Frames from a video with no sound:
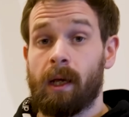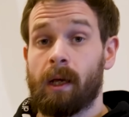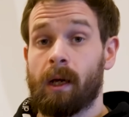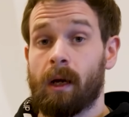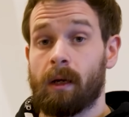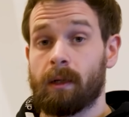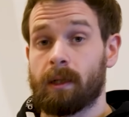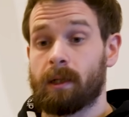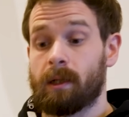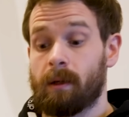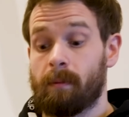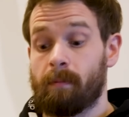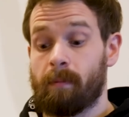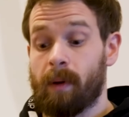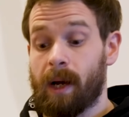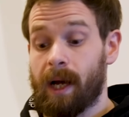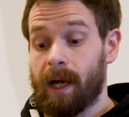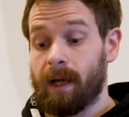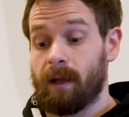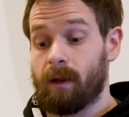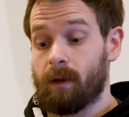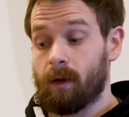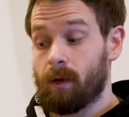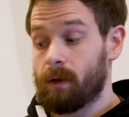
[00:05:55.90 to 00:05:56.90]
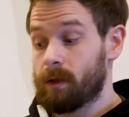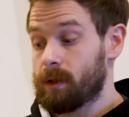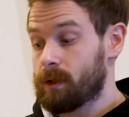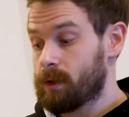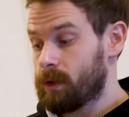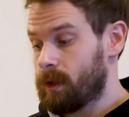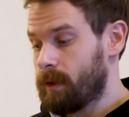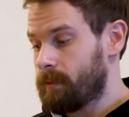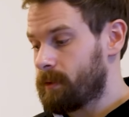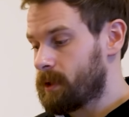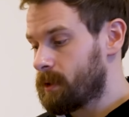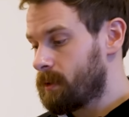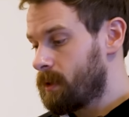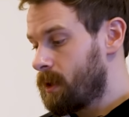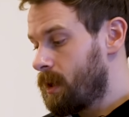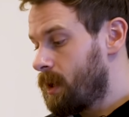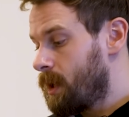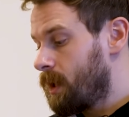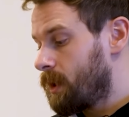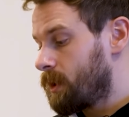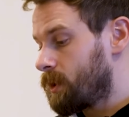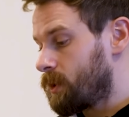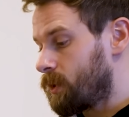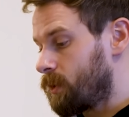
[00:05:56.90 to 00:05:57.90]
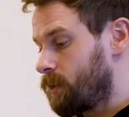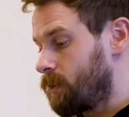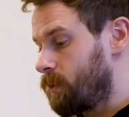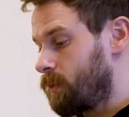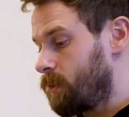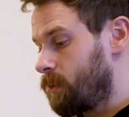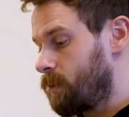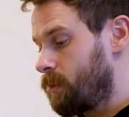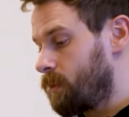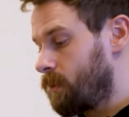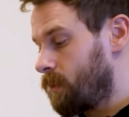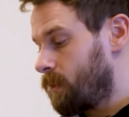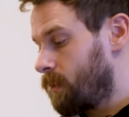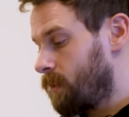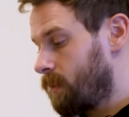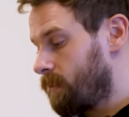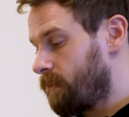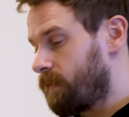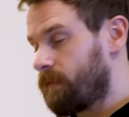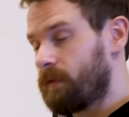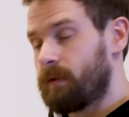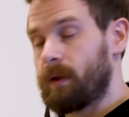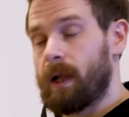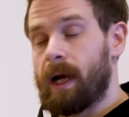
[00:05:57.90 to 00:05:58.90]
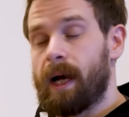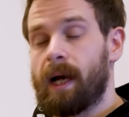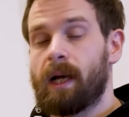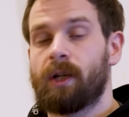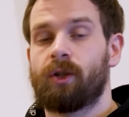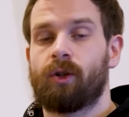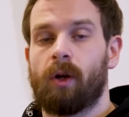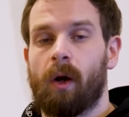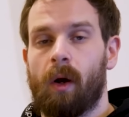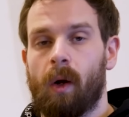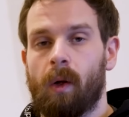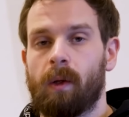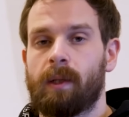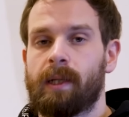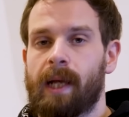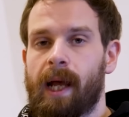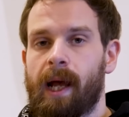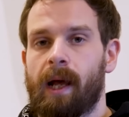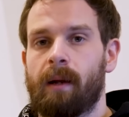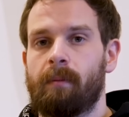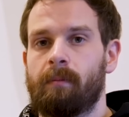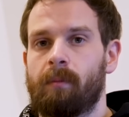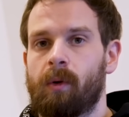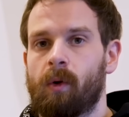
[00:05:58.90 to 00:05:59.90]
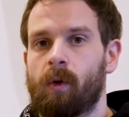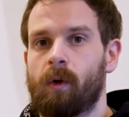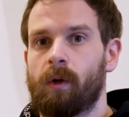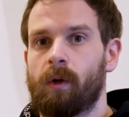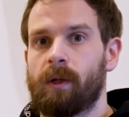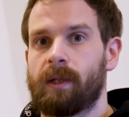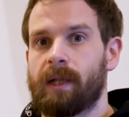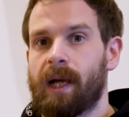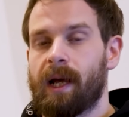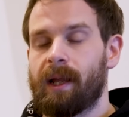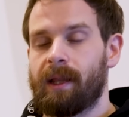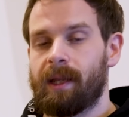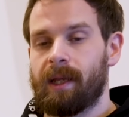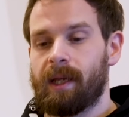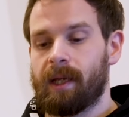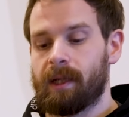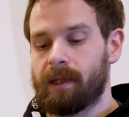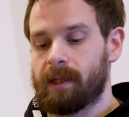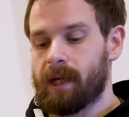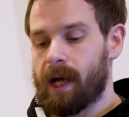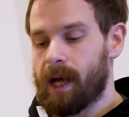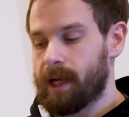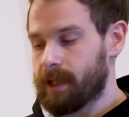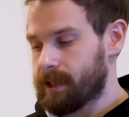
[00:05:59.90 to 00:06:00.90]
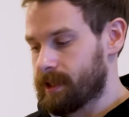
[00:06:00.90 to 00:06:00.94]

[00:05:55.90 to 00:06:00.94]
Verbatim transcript: custom Python script to flash all 10 boards at the exact